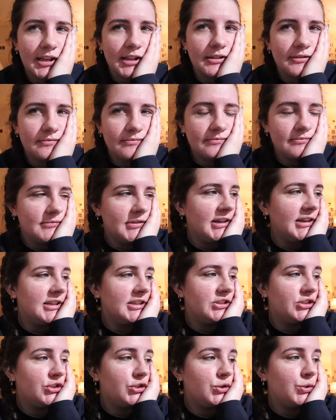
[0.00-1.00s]
in. It
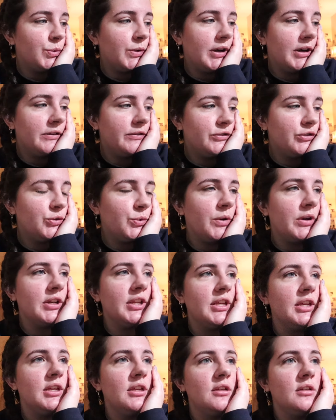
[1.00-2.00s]
is
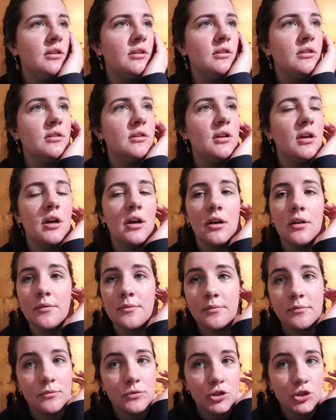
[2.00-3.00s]
12:20
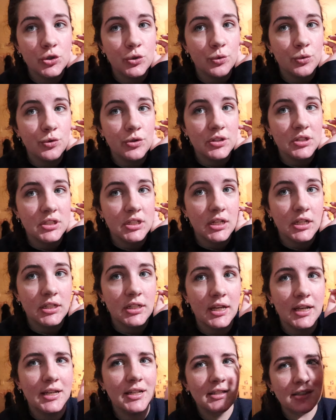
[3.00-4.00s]
Tuesday
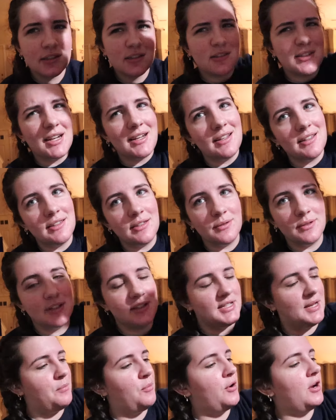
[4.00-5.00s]
night. Technically
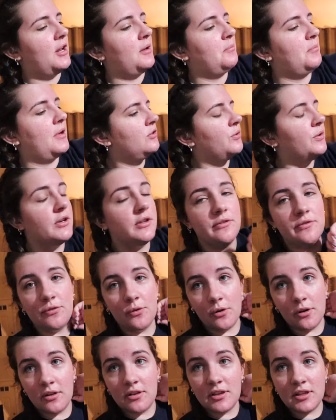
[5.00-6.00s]
Wednesday morning.
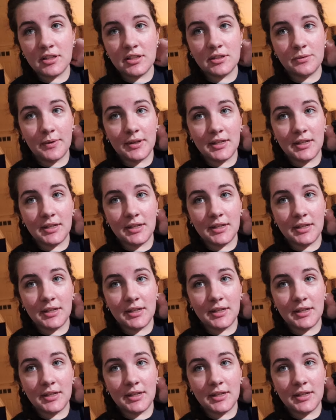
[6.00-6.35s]
24th is